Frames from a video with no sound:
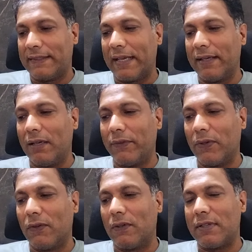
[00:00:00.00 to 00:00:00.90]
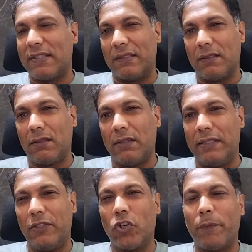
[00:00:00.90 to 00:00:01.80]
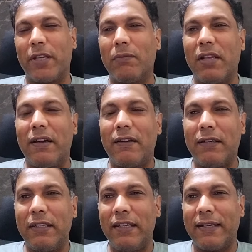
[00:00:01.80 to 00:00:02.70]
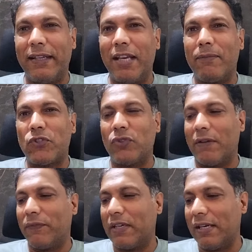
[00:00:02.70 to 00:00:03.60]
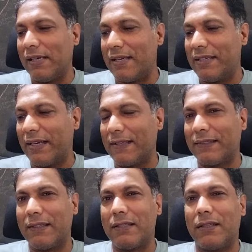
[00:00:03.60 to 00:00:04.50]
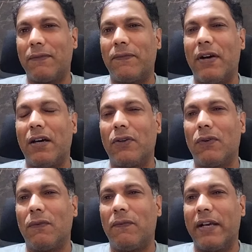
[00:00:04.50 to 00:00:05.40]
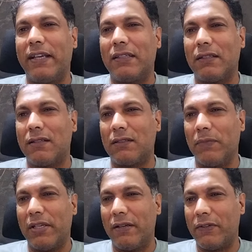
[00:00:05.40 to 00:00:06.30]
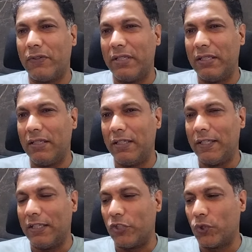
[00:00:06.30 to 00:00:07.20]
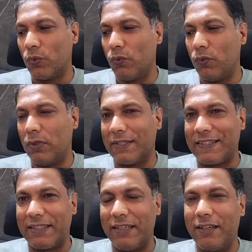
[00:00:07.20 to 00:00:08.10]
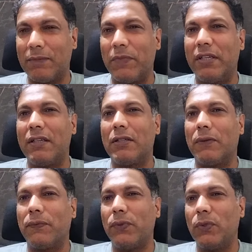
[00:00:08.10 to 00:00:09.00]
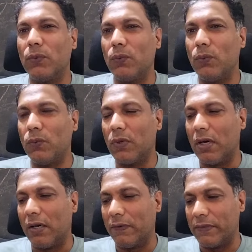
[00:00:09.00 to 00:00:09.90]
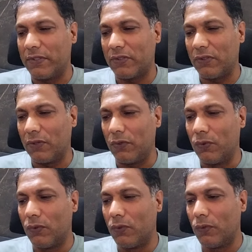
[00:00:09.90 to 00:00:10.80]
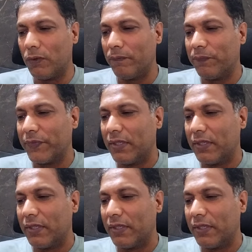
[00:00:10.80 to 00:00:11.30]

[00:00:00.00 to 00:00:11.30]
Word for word: Secondly, viewers, uh, Ethiopian military claims to have killed dozens of Fano fighters. Military issued a statement a few hours ago.